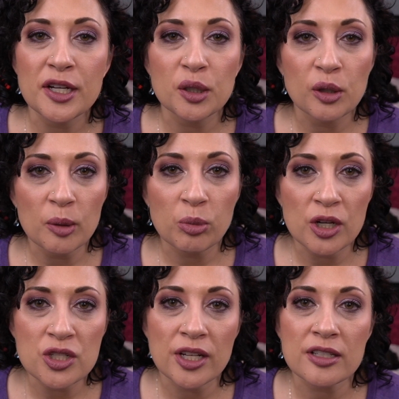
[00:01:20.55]
year long
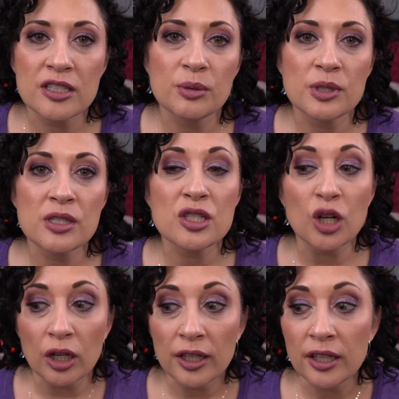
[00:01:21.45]
project so it
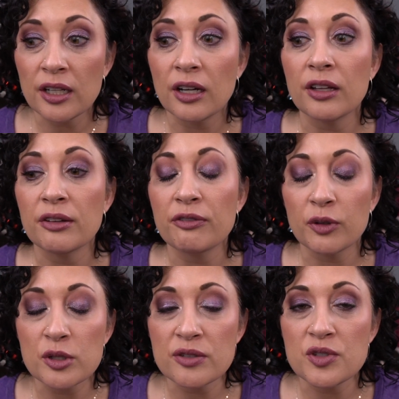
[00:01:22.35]
started on the
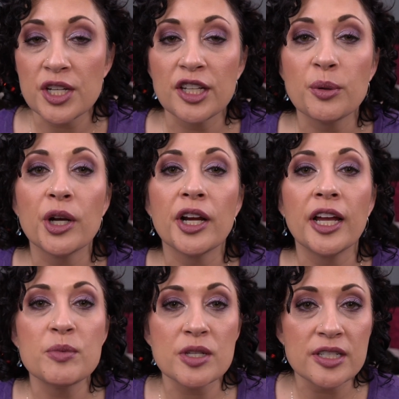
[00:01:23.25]
1st of january
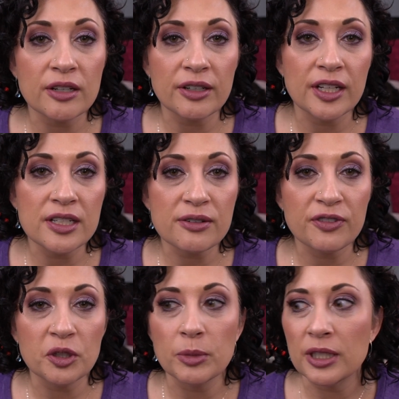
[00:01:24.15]
i'm just now getting to
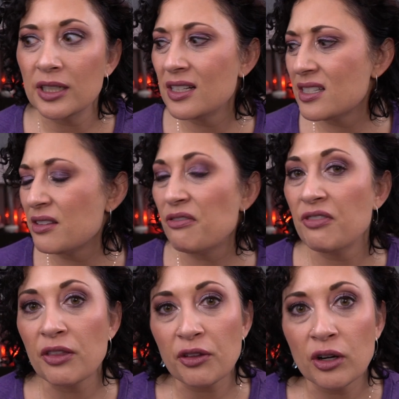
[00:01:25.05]
film it it's the
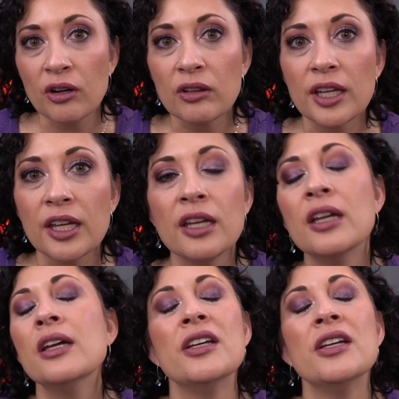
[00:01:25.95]
5th currently